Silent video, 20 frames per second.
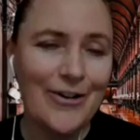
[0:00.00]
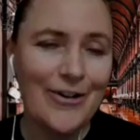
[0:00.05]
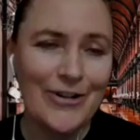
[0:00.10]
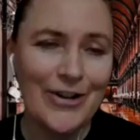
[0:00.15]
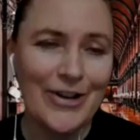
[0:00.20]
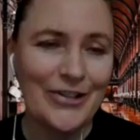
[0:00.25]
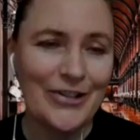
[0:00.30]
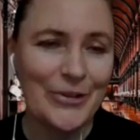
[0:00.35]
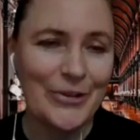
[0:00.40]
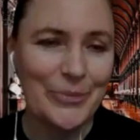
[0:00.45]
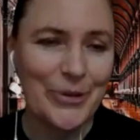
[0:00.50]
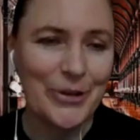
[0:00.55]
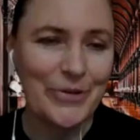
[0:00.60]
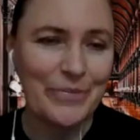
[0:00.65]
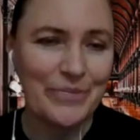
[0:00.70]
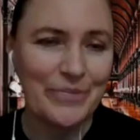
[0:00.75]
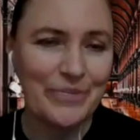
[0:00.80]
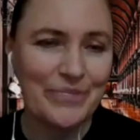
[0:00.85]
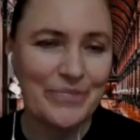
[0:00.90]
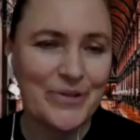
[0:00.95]
Our
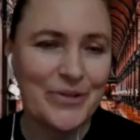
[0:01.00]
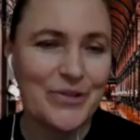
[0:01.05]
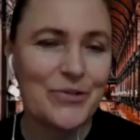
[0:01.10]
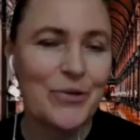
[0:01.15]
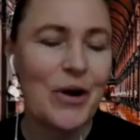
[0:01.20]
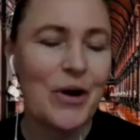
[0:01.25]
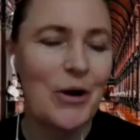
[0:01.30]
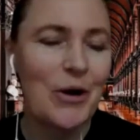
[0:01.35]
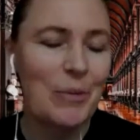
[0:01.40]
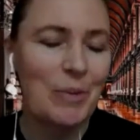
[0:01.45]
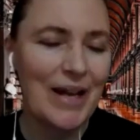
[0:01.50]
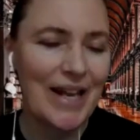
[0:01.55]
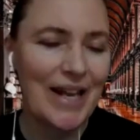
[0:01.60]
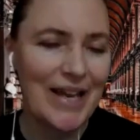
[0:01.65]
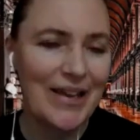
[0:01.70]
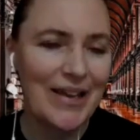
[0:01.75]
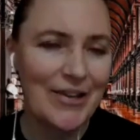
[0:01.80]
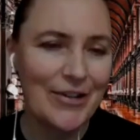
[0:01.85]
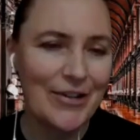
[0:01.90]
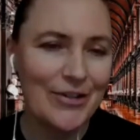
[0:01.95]
customer. So our
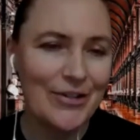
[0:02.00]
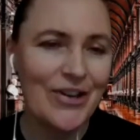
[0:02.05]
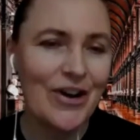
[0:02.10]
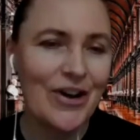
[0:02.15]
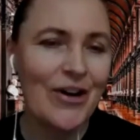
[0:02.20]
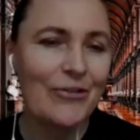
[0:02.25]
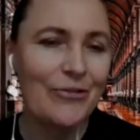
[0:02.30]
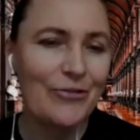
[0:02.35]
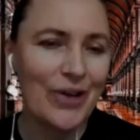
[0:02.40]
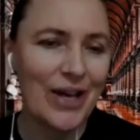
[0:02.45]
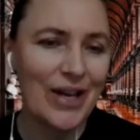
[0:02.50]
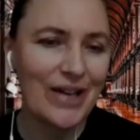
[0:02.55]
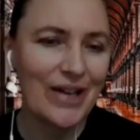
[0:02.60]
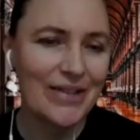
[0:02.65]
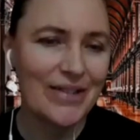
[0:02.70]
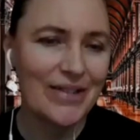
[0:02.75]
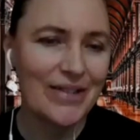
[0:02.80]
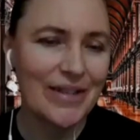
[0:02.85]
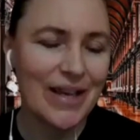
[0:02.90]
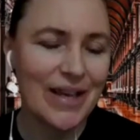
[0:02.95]
players, our
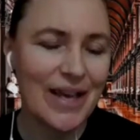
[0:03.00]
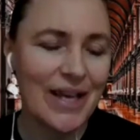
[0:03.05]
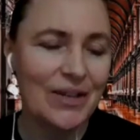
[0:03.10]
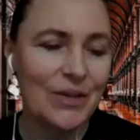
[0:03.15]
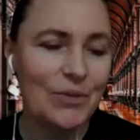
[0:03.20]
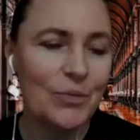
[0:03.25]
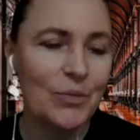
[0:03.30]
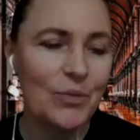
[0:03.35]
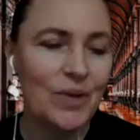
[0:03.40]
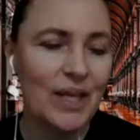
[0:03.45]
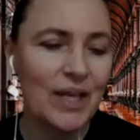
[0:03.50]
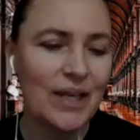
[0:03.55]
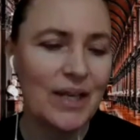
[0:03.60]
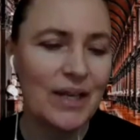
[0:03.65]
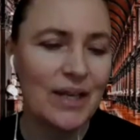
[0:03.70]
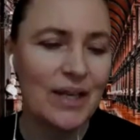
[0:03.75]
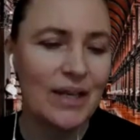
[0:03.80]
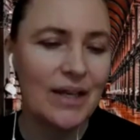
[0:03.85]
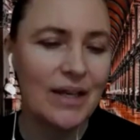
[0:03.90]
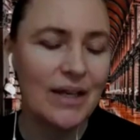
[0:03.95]
fans. And
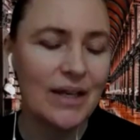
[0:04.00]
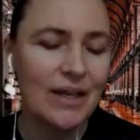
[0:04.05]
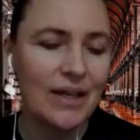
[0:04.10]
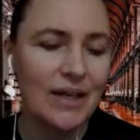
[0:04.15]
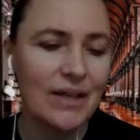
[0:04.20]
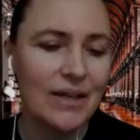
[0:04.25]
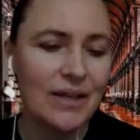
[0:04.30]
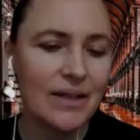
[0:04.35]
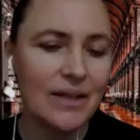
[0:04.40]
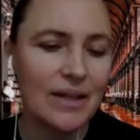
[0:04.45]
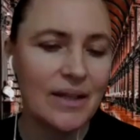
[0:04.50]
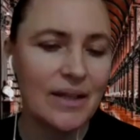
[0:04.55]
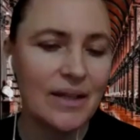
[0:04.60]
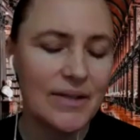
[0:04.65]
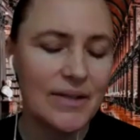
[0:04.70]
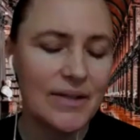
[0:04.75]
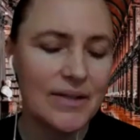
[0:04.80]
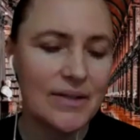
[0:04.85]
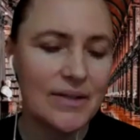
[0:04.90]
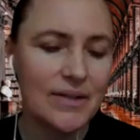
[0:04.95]

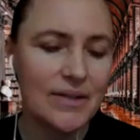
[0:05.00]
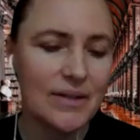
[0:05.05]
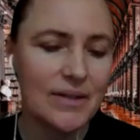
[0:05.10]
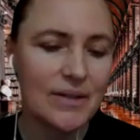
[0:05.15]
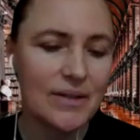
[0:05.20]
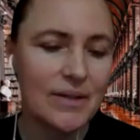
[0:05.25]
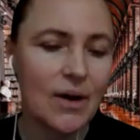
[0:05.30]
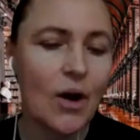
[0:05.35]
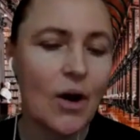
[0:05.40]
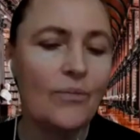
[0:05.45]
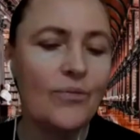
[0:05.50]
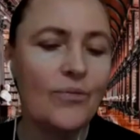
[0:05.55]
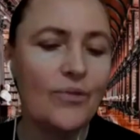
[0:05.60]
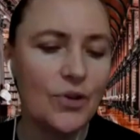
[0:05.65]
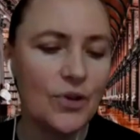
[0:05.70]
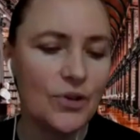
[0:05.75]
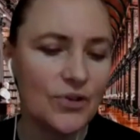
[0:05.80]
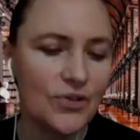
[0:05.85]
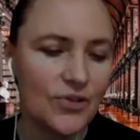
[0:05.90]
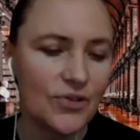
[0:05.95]
it's
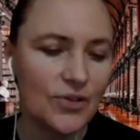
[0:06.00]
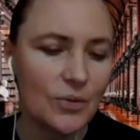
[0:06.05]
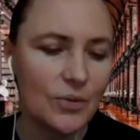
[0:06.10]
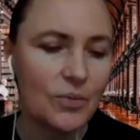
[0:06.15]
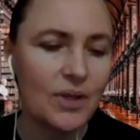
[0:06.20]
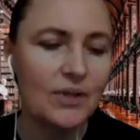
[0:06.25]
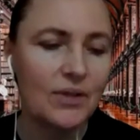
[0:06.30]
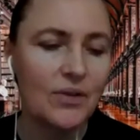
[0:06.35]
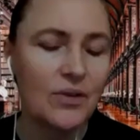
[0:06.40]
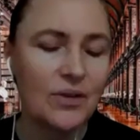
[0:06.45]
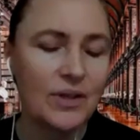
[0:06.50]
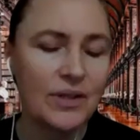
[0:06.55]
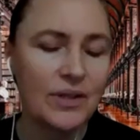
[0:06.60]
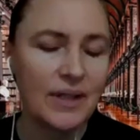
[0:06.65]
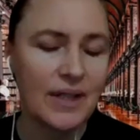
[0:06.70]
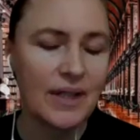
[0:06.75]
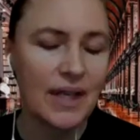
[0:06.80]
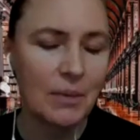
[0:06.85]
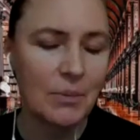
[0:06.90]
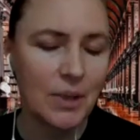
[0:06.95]
obvious when you're in
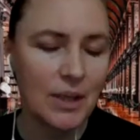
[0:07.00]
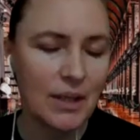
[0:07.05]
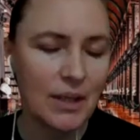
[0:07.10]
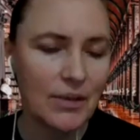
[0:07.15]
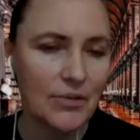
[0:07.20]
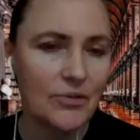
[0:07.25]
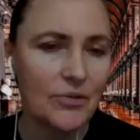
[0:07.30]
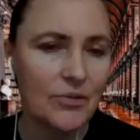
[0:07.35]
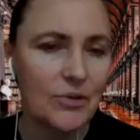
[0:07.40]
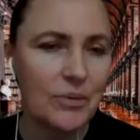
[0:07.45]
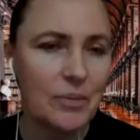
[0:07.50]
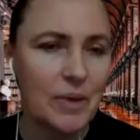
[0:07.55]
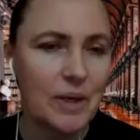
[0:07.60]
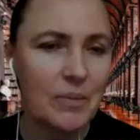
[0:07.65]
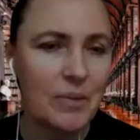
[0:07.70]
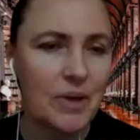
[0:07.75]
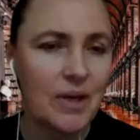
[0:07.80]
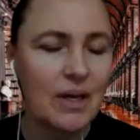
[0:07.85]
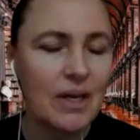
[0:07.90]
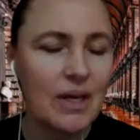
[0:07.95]
the gaming industry
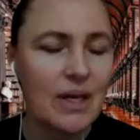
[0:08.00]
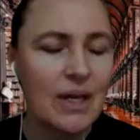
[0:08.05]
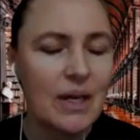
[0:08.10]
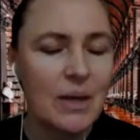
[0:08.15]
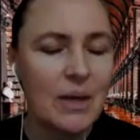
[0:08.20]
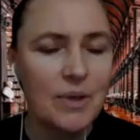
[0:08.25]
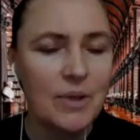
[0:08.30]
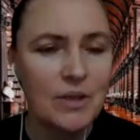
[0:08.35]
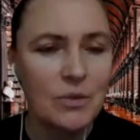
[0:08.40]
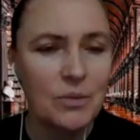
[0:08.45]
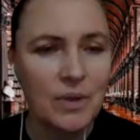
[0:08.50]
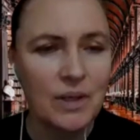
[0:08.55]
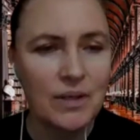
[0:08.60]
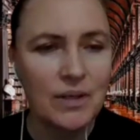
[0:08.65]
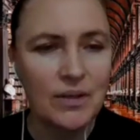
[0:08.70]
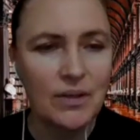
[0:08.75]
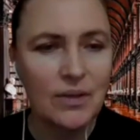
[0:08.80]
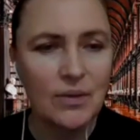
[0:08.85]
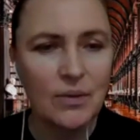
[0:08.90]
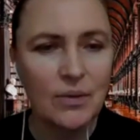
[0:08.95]
maybe, but
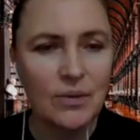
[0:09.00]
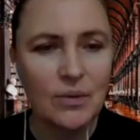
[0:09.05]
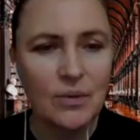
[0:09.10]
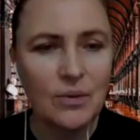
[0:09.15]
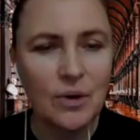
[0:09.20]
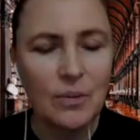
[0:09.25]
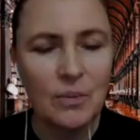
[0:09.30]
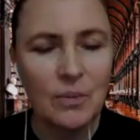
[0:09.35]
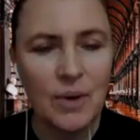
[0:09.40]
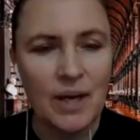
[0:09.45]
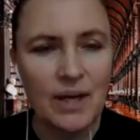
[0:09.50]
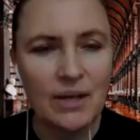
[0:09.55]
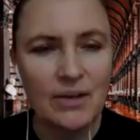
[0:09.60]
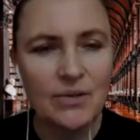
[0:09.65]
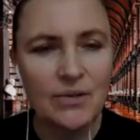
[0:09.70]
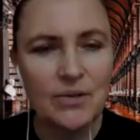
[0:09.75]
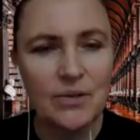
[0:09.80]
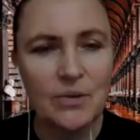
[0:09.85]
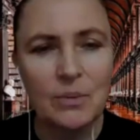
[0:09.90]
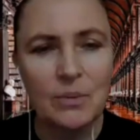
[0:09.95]
when you compare
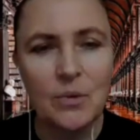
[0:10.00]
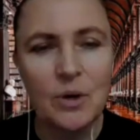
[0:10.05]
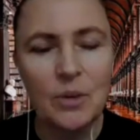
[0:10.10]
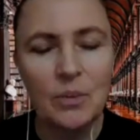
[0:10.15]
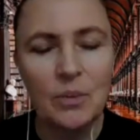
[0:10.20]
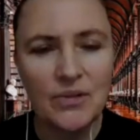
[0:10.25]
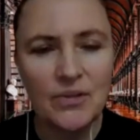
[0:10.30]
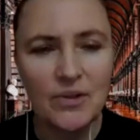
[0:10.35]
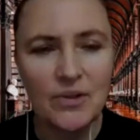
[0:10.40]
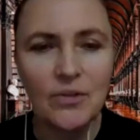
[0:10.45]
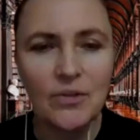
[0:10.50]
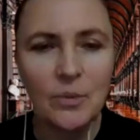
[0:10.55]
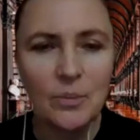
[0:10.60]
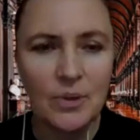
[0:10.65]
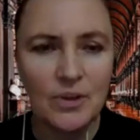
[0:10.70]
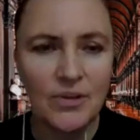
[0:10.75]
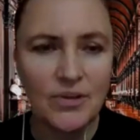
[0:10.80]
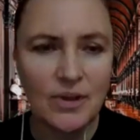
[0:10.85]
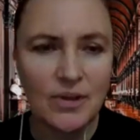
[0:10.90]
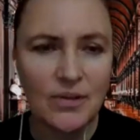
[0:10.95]
to more business to
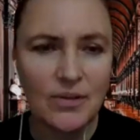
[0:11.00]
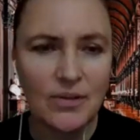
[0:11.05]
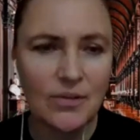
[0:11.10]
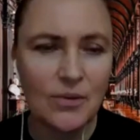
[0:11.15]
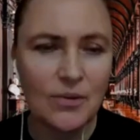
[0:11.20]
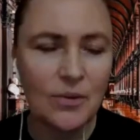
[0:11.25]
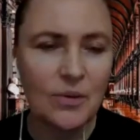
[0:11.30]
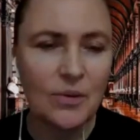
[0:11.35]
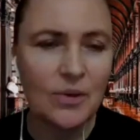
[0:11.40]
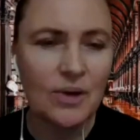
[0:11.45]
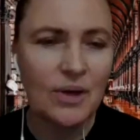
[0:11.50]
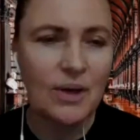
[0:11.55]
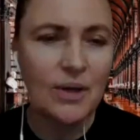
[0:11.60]
business, you